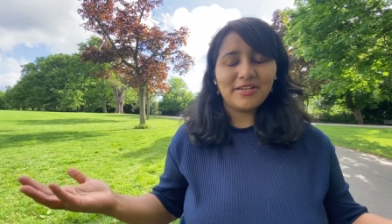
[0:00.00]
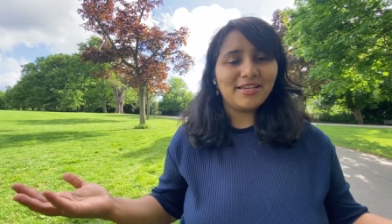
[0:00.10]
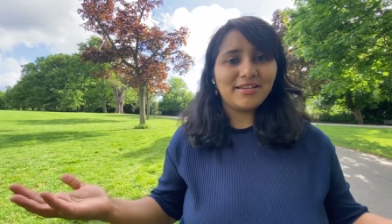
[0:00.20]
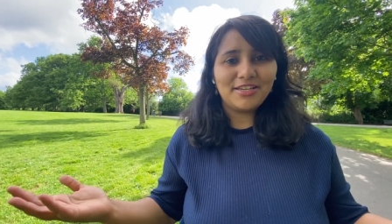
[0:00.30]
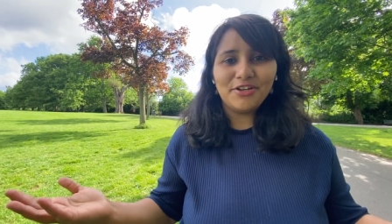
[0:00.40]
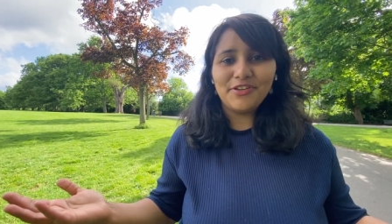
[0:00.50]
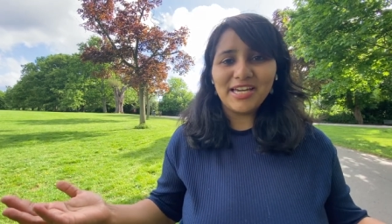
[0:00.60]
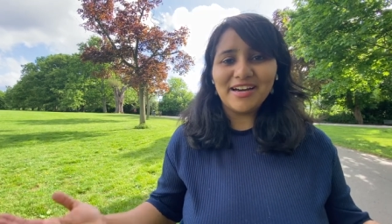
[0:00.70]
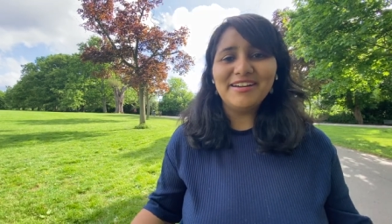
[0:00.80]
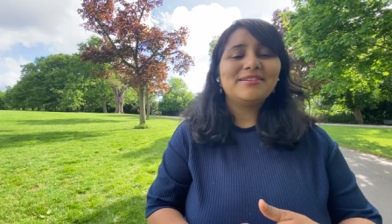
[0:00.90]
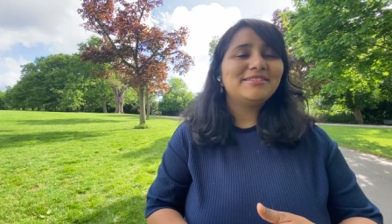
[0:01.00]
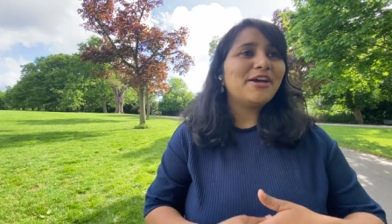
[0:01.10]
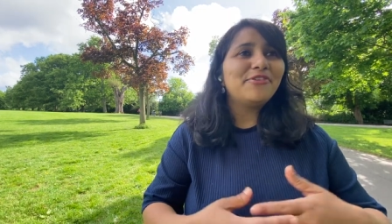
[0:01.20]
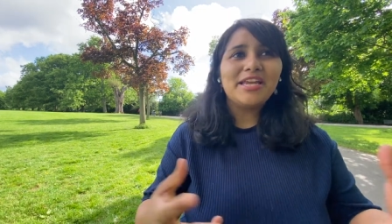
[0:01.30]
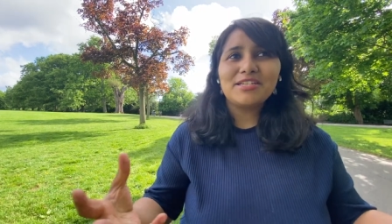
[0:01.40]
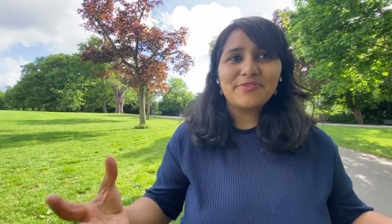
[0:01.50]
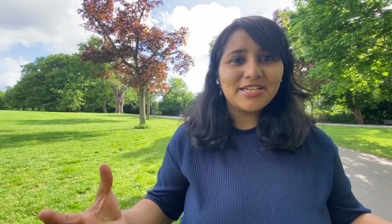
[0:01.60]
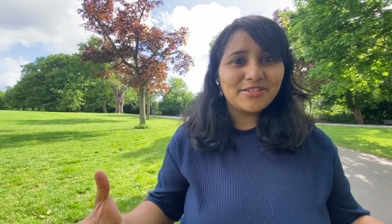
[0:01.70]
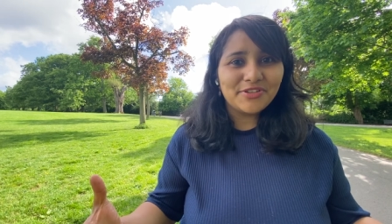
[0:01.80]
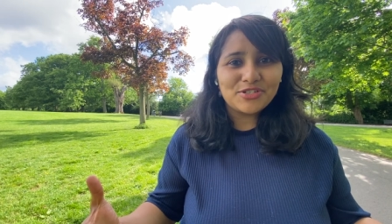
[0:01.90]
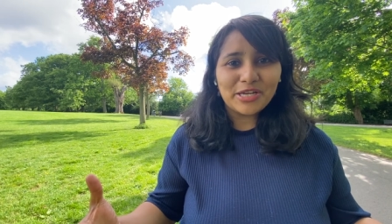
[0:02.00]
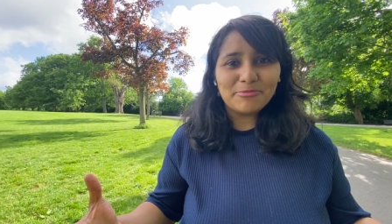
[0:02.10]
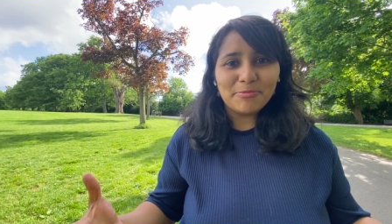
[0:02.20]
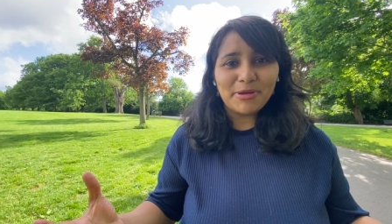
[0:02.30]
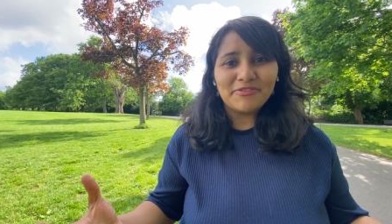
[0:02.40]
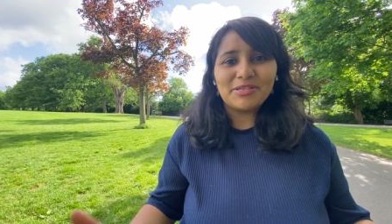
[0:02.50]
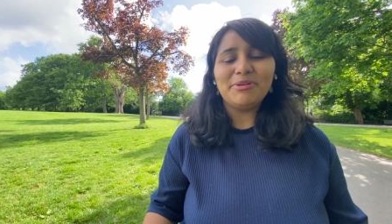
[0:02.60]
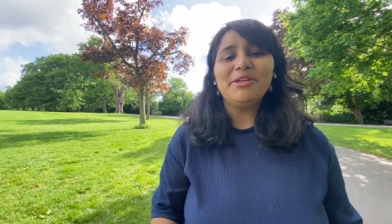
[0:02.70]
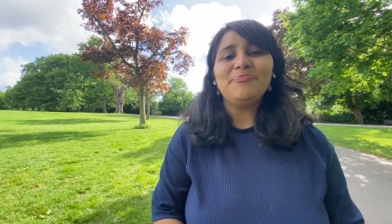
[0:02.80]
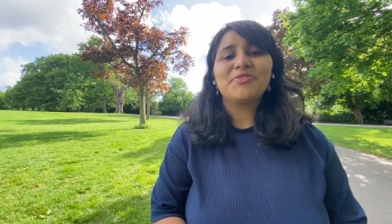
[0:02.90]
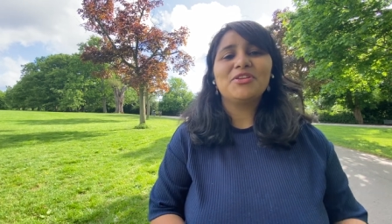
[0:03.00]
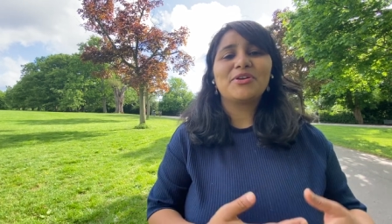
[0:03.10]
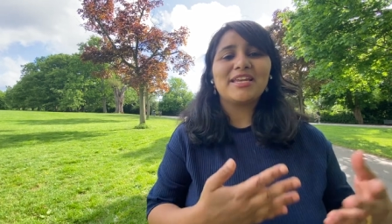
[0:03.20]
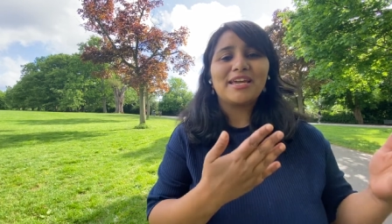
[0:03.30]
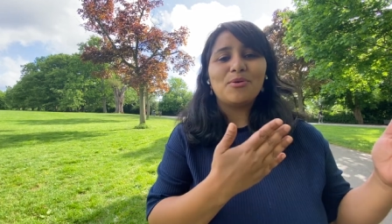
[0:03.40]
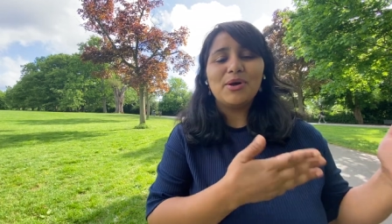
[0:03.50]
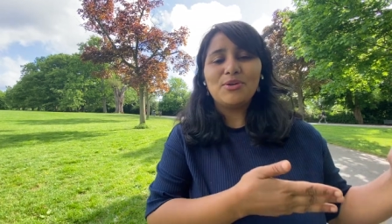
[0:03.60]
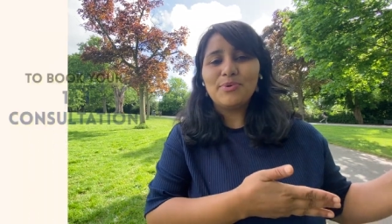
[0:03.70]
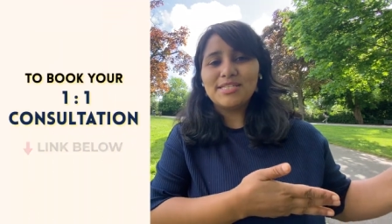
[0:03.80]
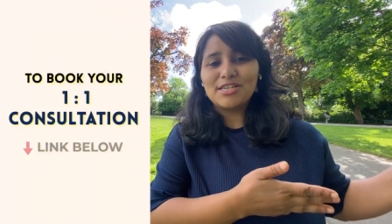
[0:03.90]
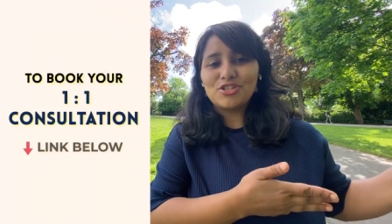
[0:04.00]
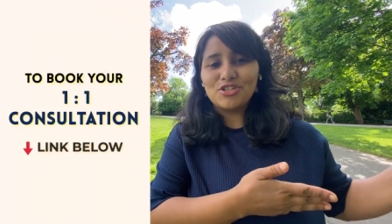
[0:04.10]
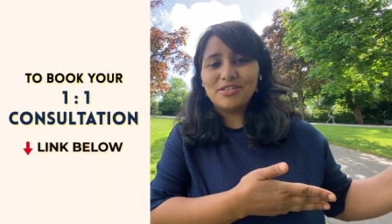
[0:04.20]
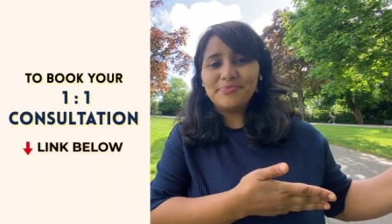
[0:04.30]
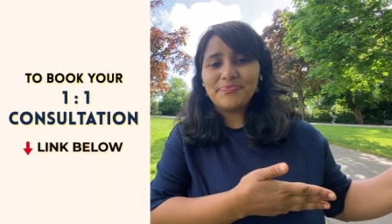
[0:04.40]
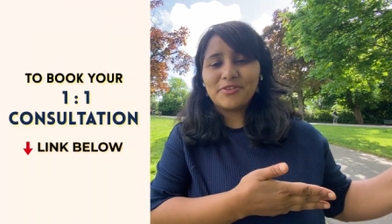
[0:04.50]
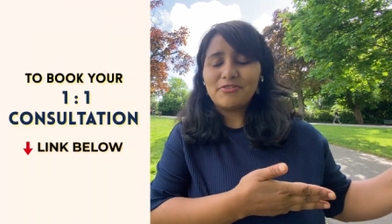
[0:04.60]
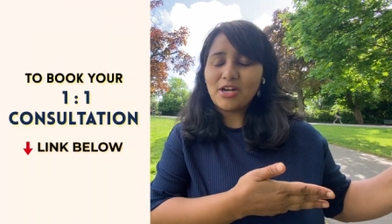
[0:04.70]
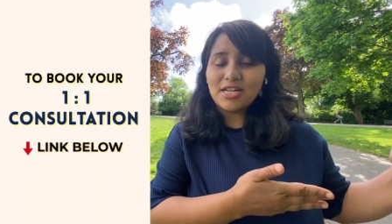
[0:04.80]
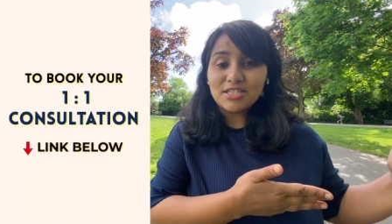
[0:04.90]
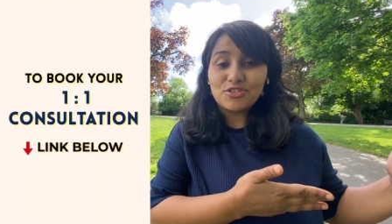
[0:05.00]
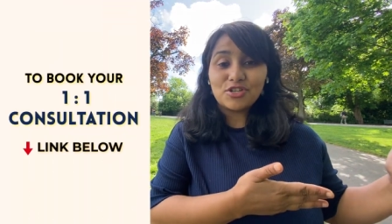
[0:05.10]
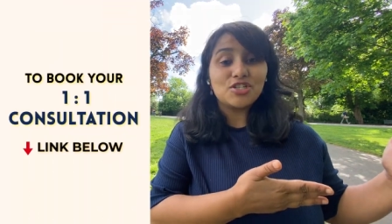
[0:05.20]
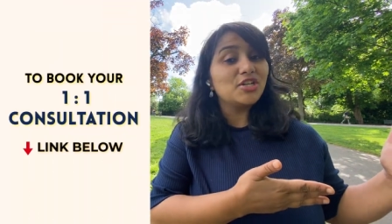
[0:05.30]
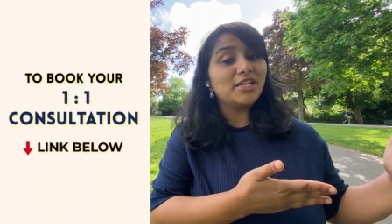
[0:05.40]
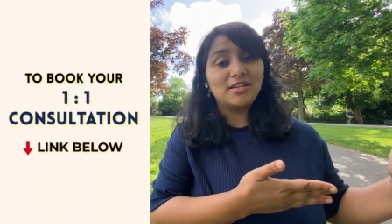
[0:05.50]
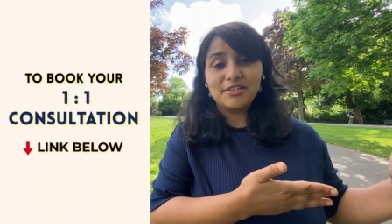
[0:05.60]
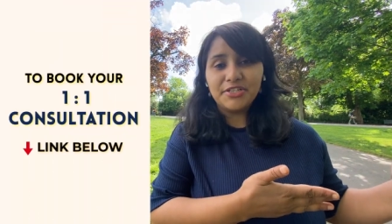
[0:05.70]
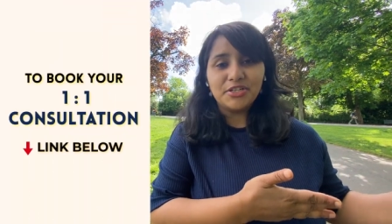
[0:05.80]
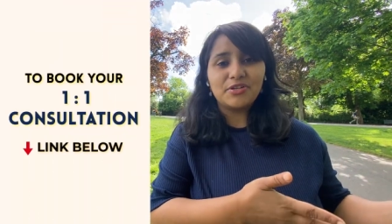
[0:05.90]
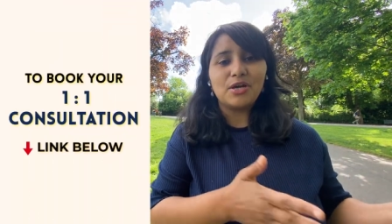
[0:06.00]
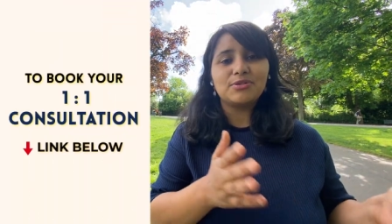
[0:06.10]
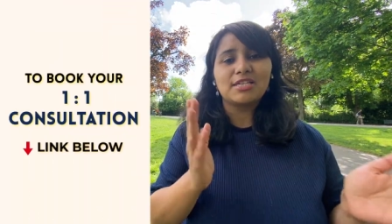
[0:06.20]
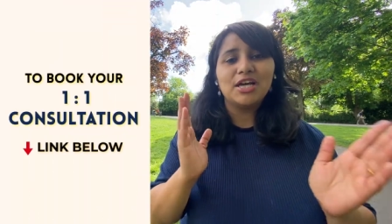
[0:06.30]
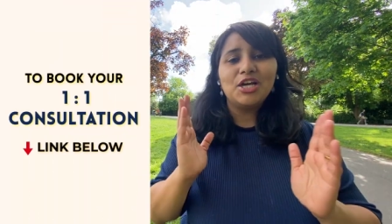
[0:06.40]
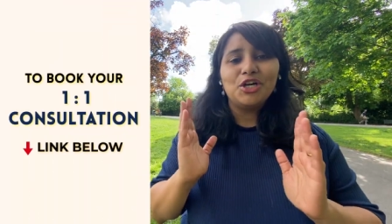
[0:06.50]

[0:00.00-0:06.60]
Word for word: well, here we are. There are various ways in which you can prepare with me. You can take a one-to-one session for answer structuring, clearing your doubts.